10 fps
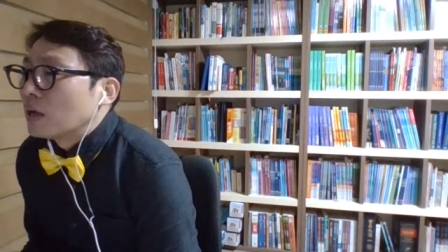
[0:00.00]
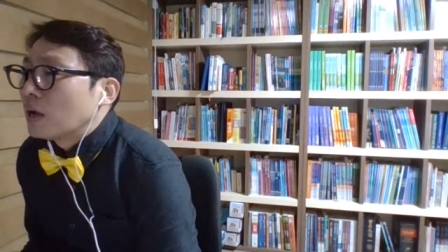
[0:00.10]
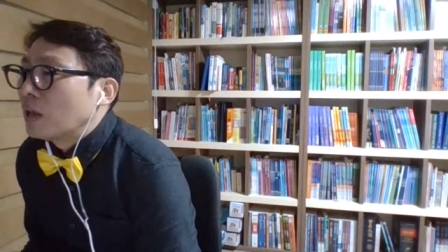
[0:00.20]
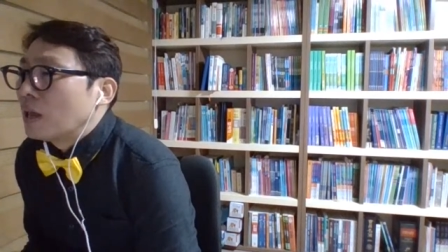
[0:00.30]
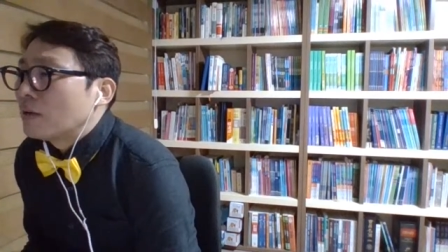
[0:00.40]

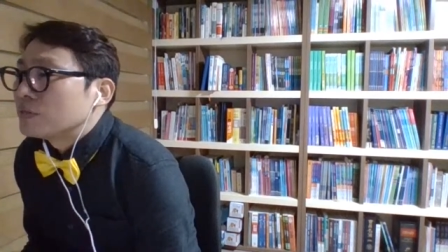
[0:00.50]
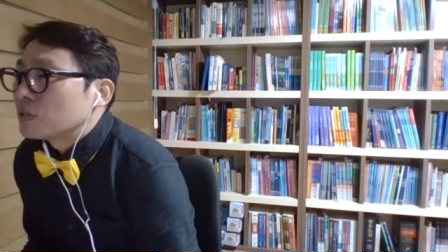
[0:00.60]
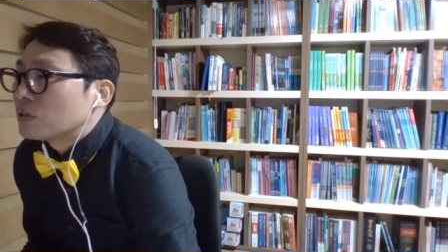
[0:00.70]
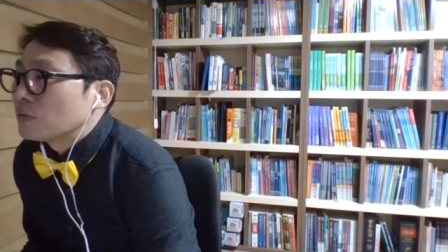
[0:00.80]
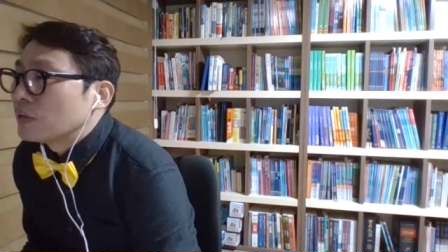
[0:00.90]
I
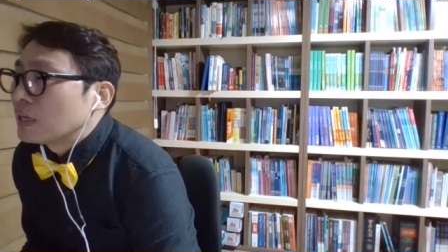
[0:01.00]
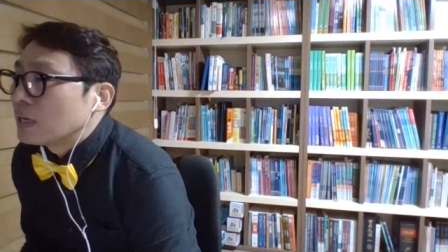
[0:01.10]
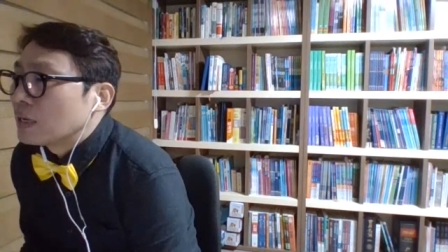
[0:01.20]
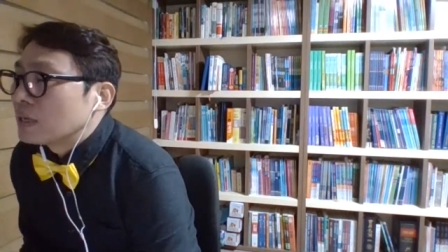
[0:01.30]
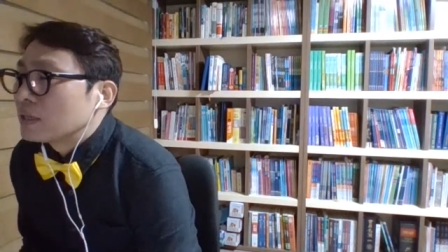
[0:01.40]
left
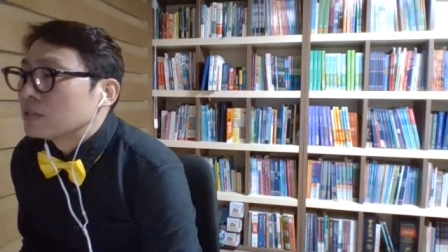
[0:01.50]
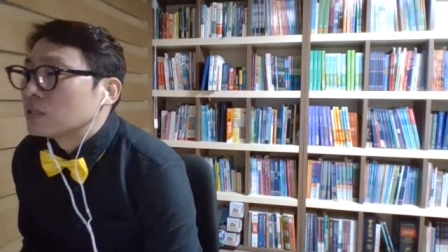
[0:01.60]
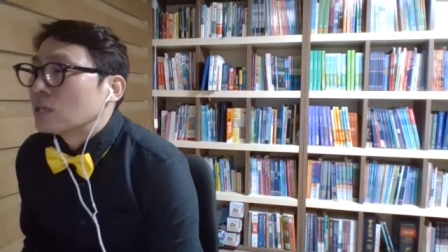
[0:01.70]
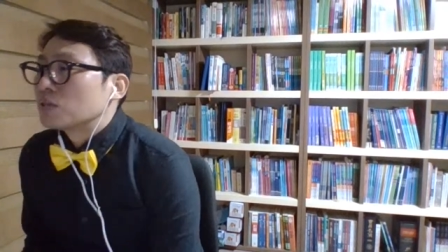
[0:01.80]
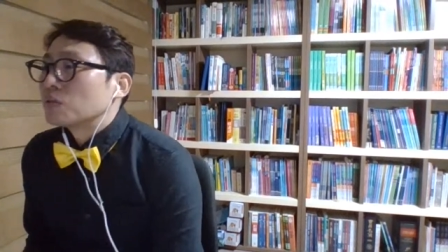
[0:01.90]
Korea
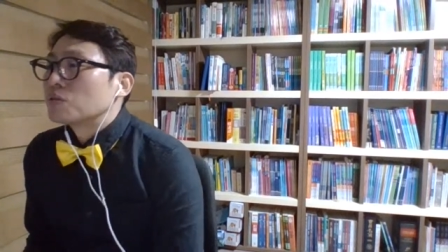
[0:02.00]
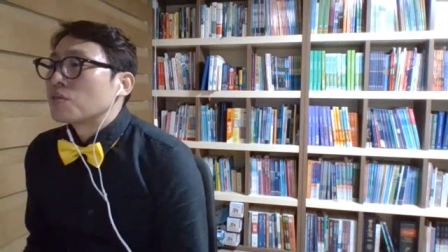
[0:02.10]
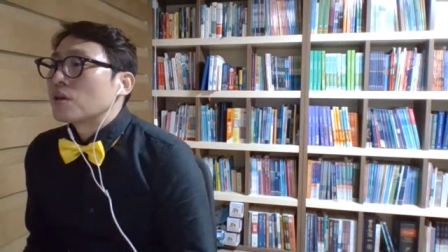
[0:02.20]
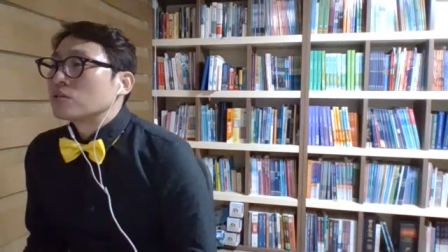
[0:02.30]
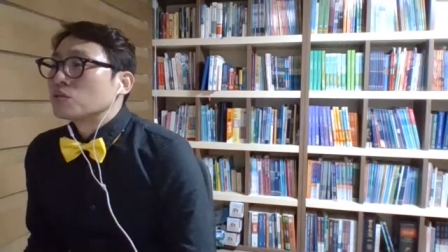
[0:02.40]
January
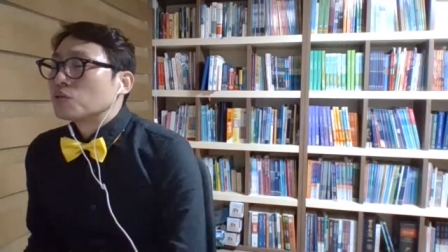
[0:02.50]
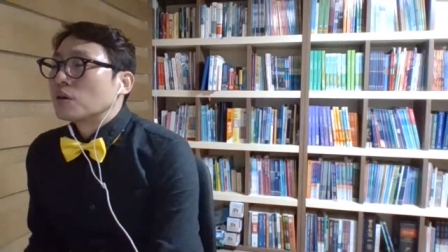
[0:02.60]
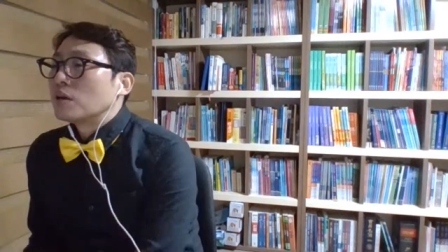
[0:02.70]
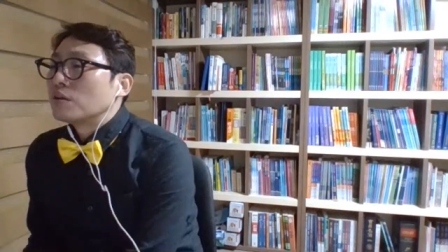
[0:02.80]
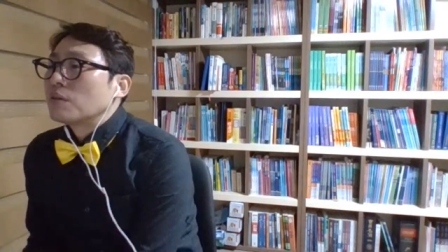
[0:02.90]

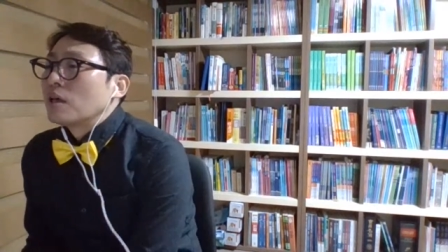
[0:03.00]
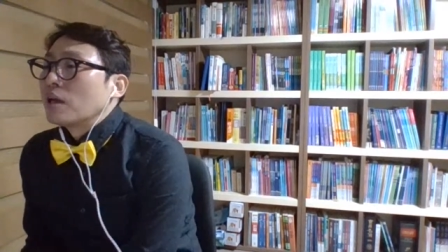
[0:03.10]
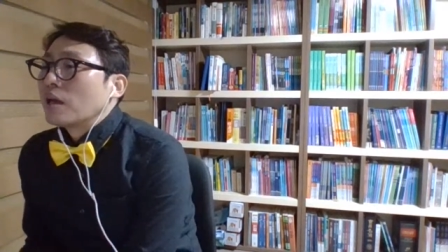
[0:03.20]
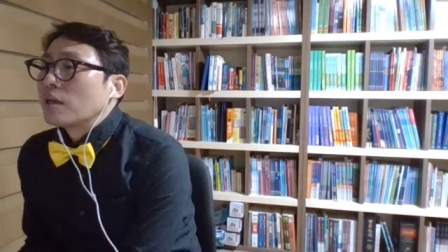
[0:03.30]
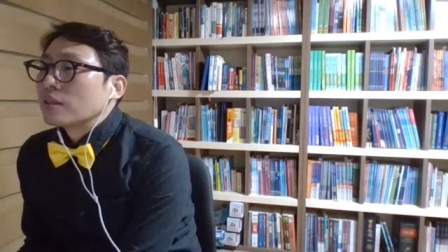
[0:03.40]
2012
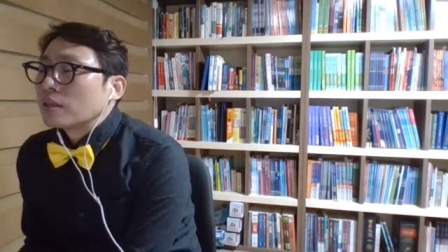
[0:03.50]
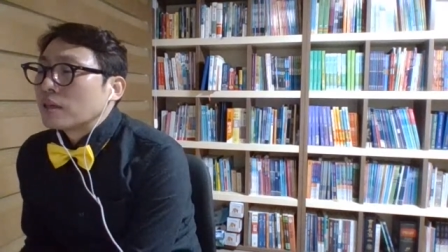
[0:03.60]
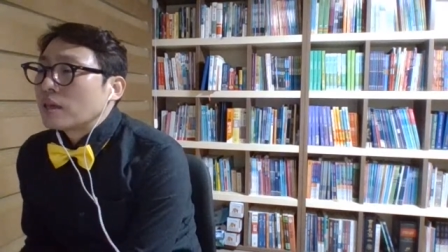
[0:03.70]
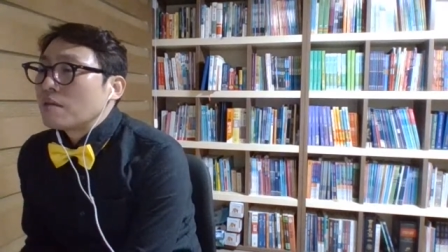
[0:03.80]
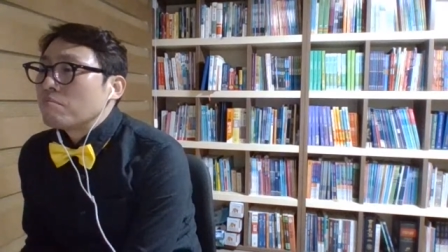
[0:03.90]
and
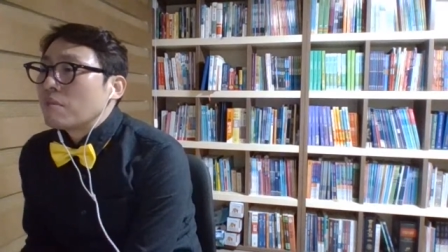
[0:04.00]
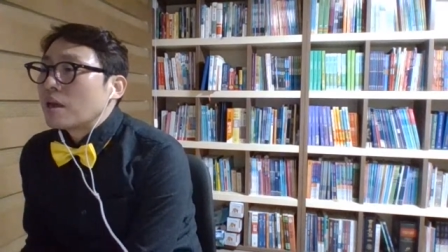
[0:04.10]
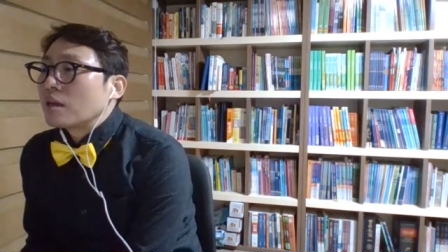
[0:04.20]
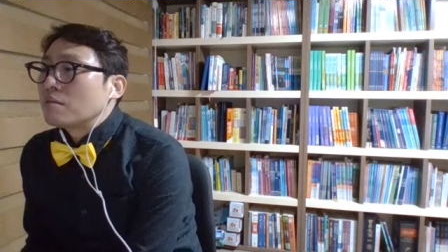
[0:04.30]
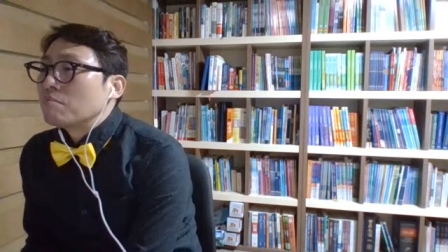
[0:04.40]
came
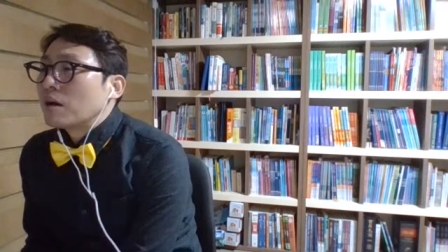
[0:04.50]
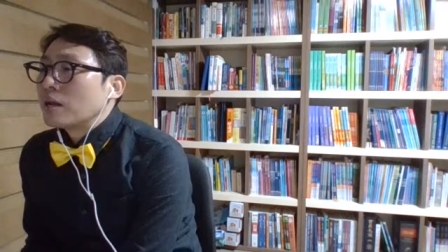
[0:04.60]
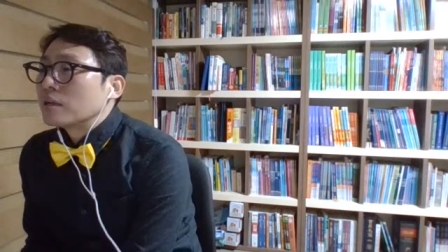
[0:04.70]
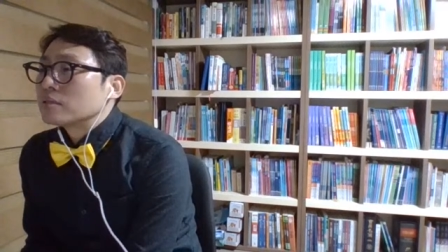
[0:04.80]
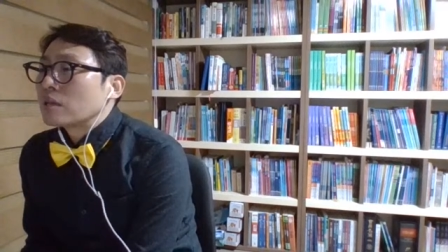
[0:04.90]
back in
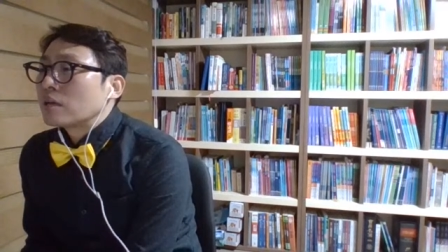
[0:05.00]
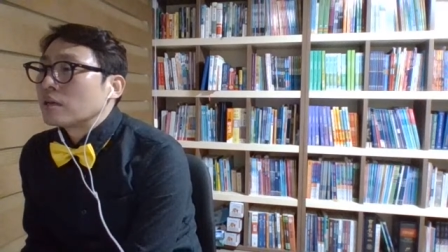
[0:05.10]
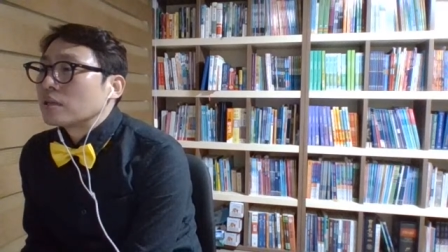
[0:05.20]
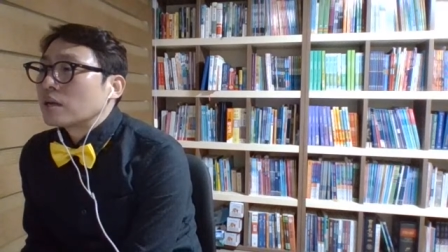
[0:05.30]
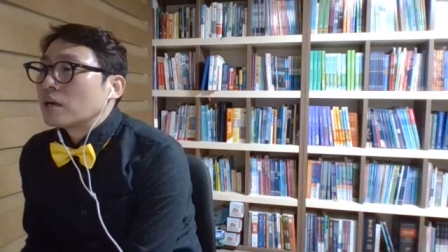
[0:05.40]
my
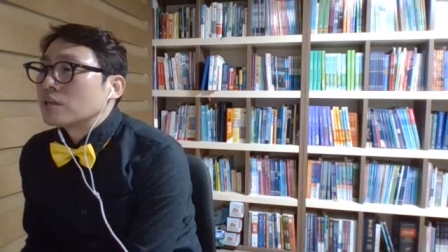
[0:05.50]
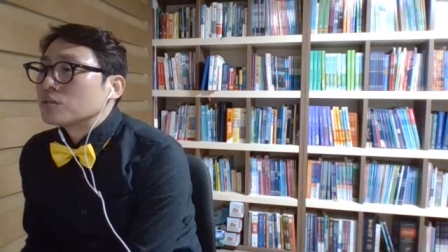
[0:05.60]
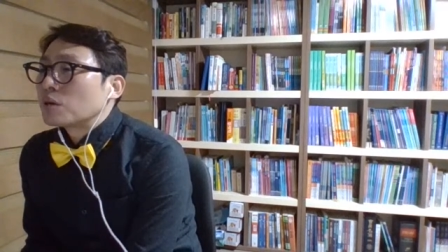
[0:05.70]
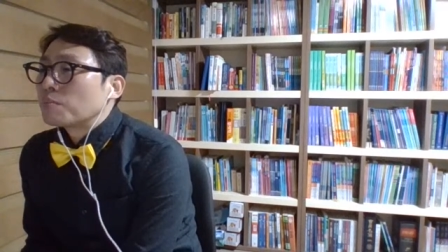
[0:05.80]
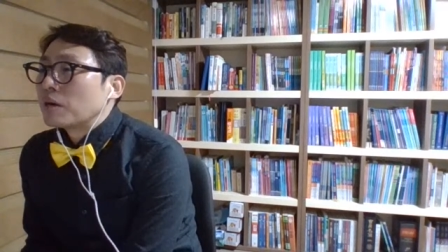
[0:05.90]
second
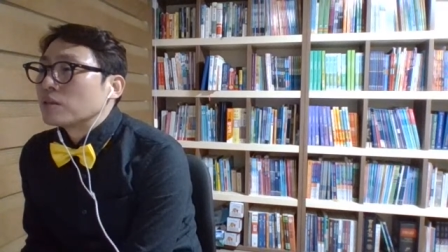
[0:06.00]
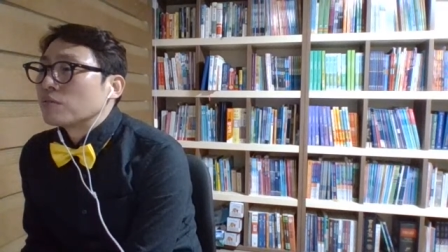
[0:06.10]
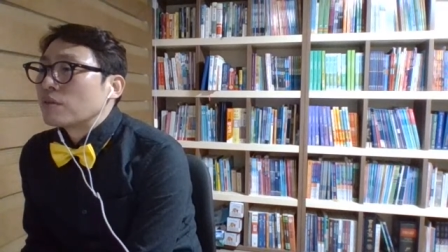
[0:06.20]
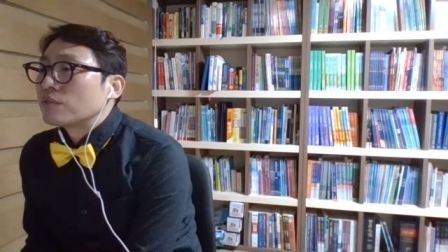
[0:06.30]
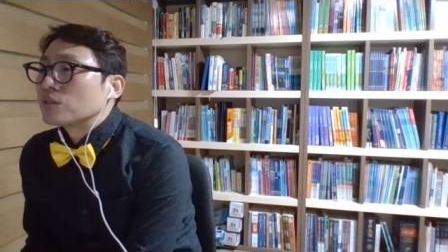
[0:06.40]
contract by
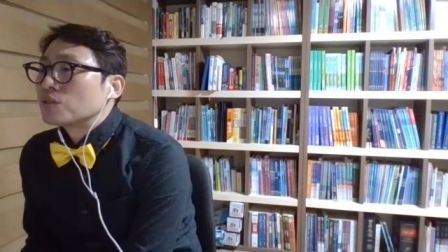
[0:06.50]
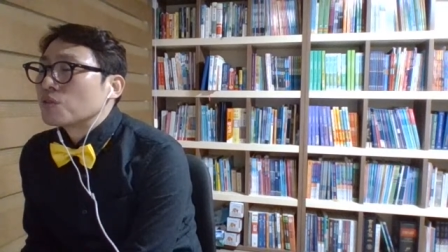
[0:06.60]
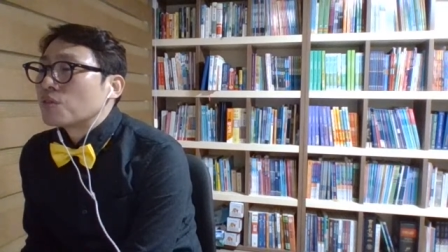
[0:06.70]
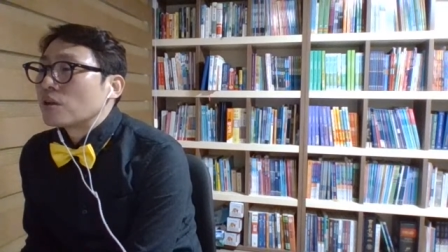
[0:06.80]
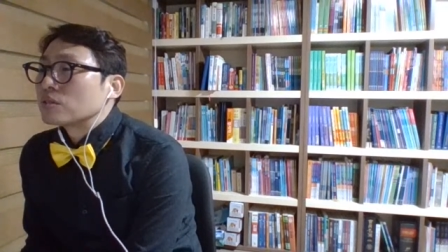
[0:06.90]
November
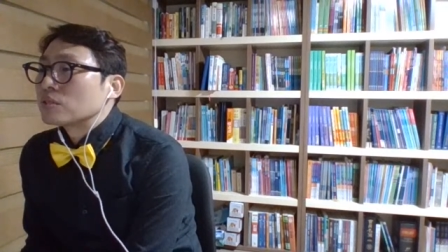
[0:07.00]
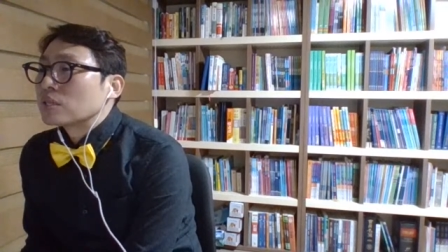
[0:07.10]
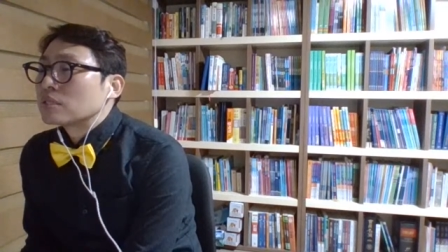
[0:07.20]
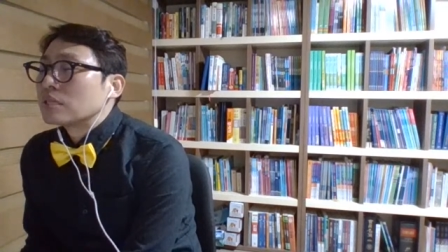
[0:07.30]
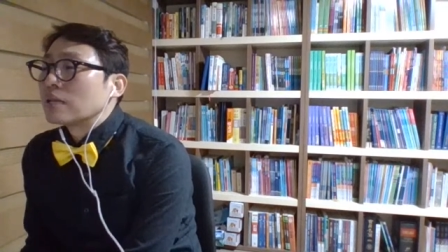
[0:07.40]

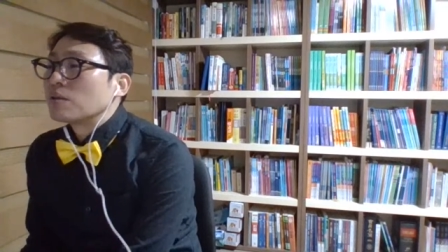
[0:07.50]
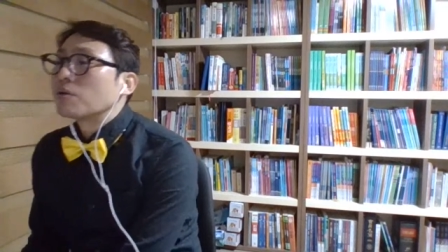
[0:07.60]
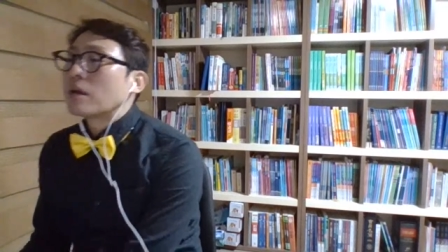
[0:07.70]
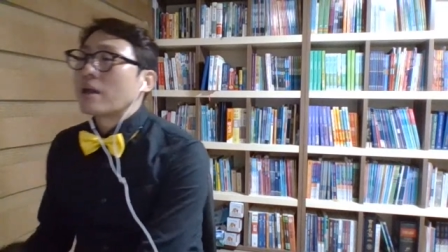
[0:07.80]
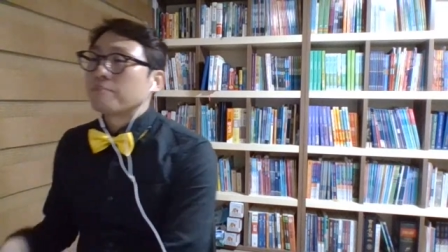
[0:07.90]
2016.
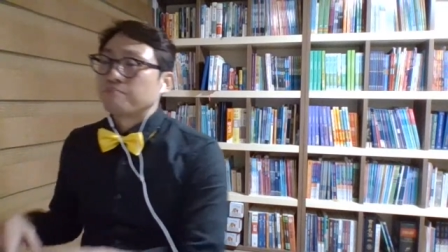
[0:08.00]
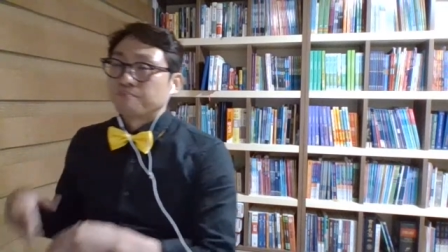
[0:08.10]
Okay,